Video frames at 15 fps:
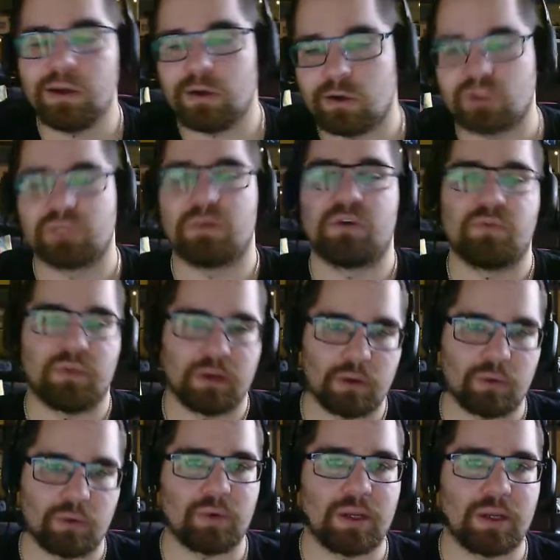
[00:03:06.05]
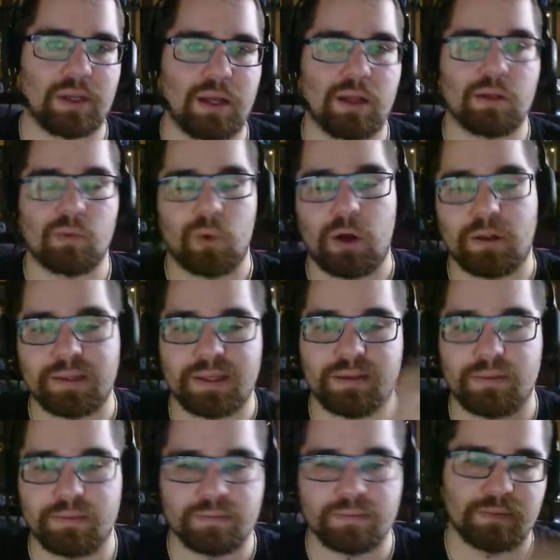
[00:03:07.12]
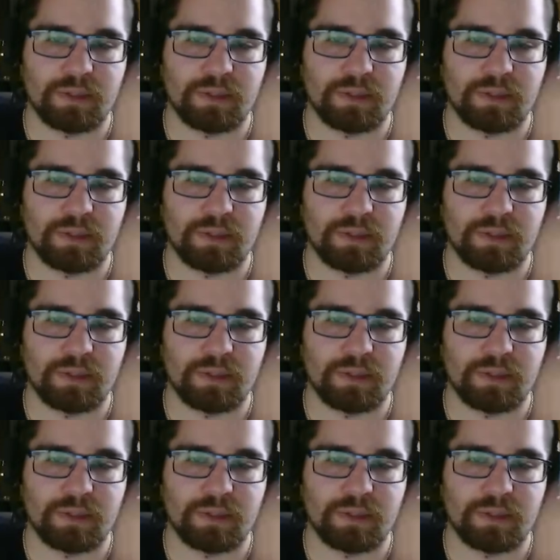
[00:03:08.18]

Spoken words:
Ultra Ball for the Nidorina, Wally the